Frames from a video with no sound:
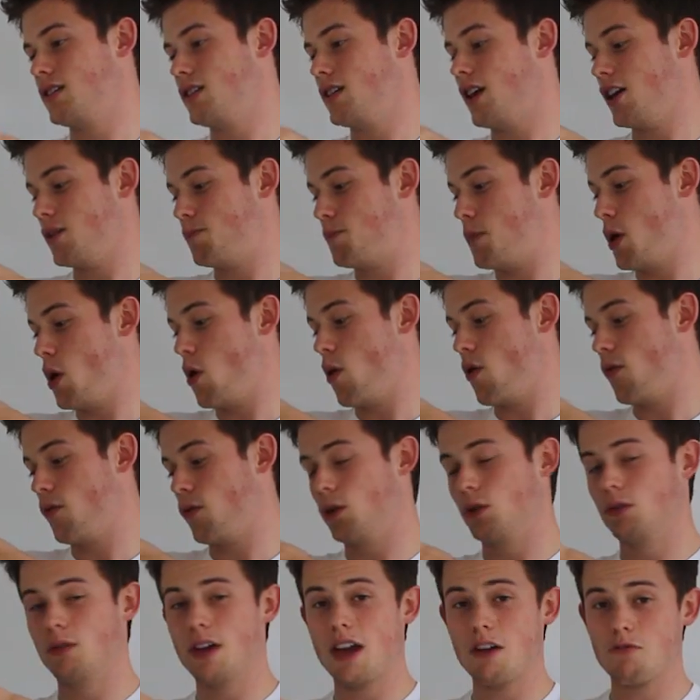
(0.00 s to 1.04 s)
It's
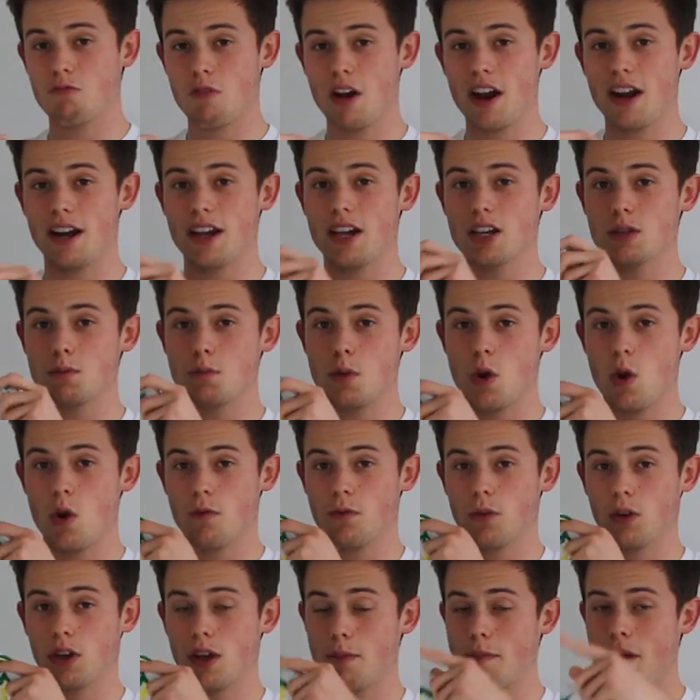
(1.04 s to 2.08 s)
beautiful. It really is beautiful.